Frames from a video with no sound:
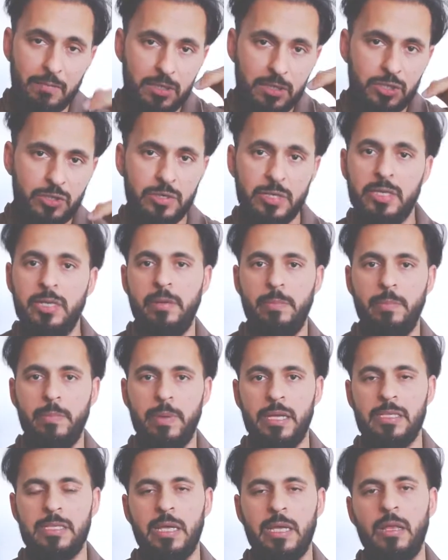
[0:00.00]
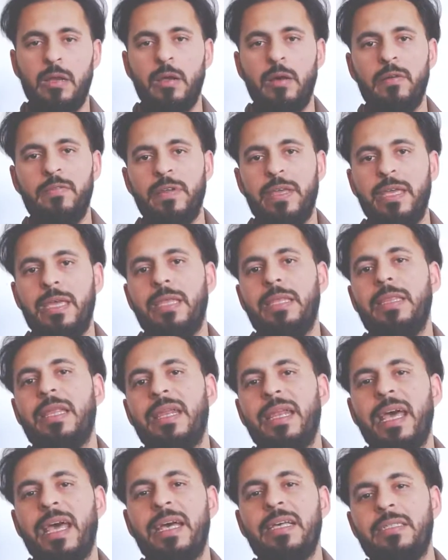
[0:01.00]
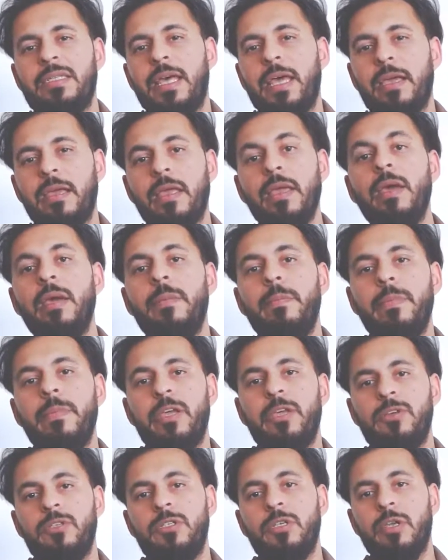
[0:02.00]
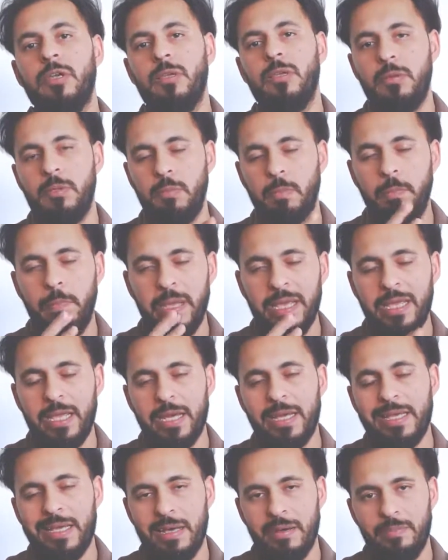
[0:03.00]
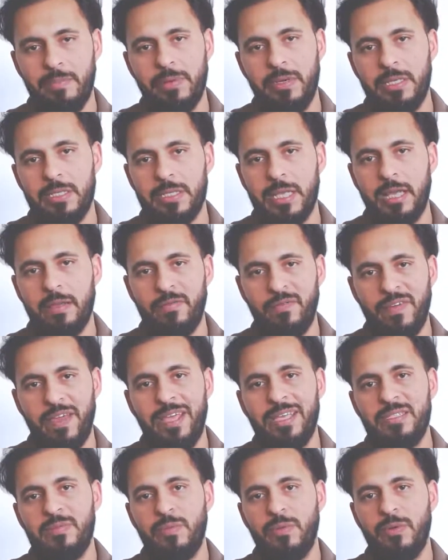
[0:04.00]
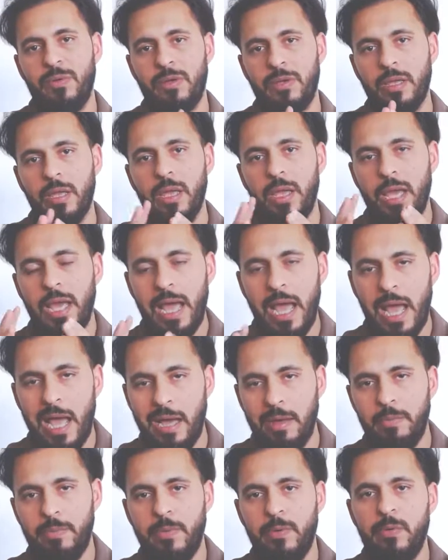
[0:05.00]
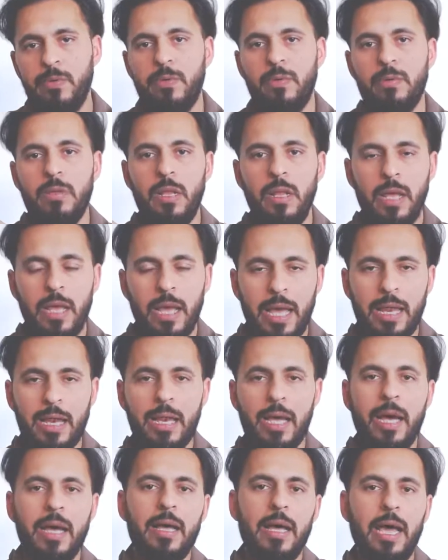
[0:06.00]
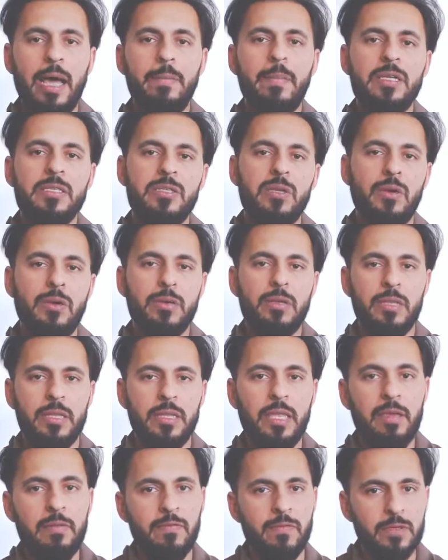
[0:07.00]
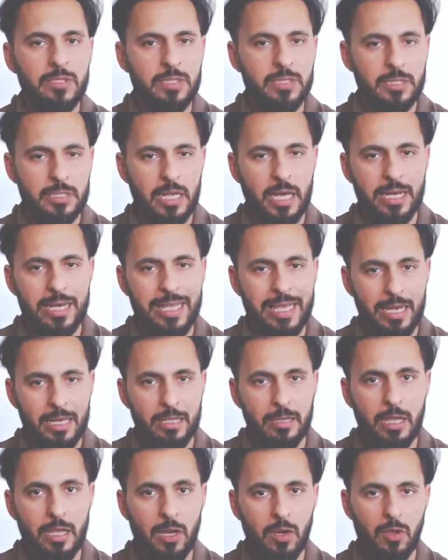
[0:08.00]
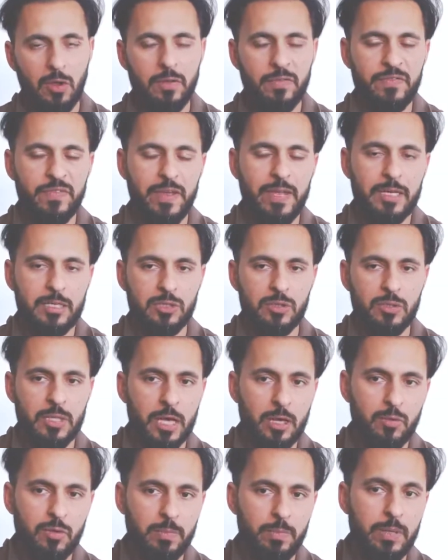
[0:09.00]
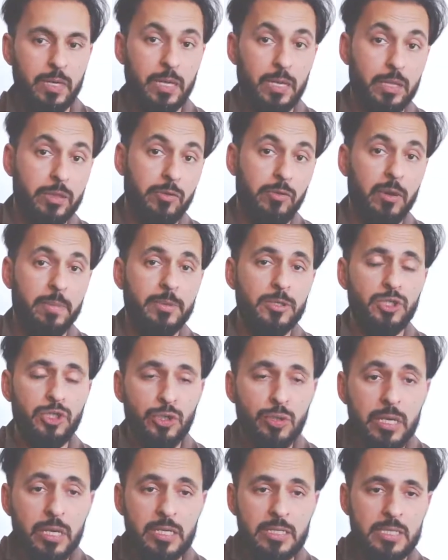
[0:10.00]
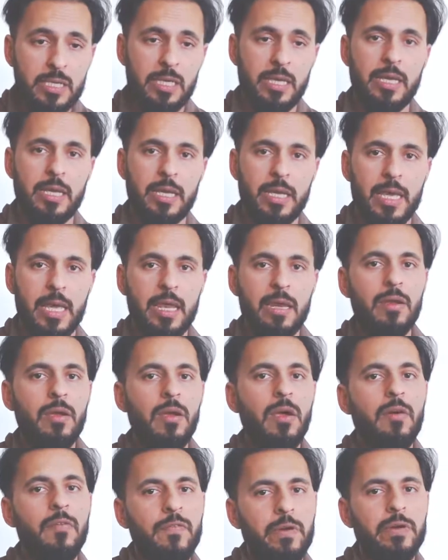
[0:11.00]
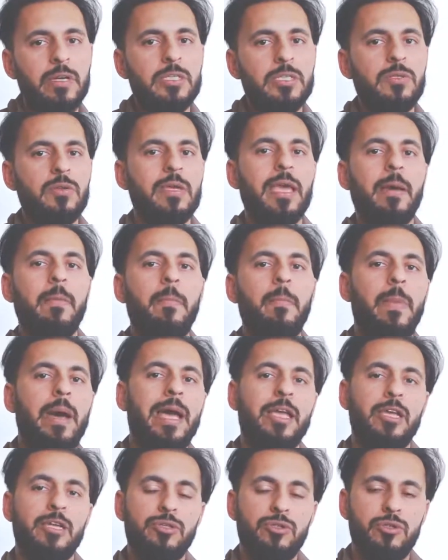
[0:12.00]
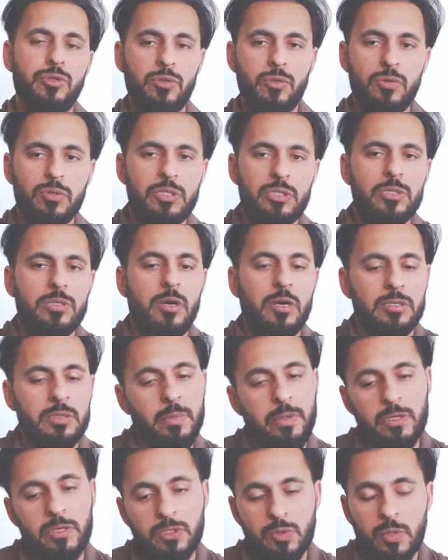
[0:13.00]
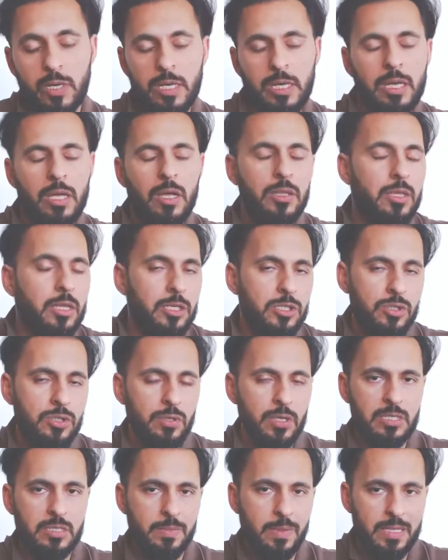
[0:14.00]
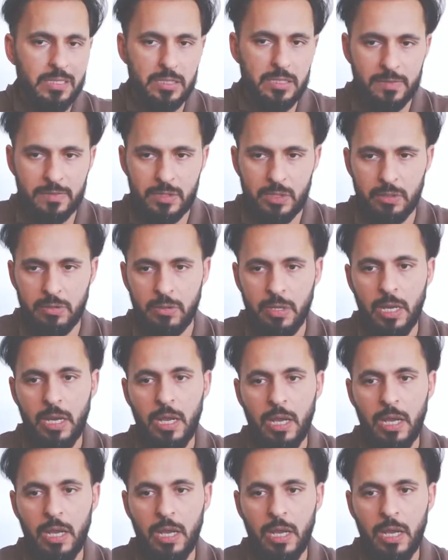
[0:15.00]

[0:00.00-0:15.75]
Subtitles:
will trigger a big sell-off in the NASDAQ, because bigger companies like Facebook, Apple, and Amazon, they will start getting a lot of hate. So that could be another opportunity again for us to get back into those stocks, because right now they're too expensive to.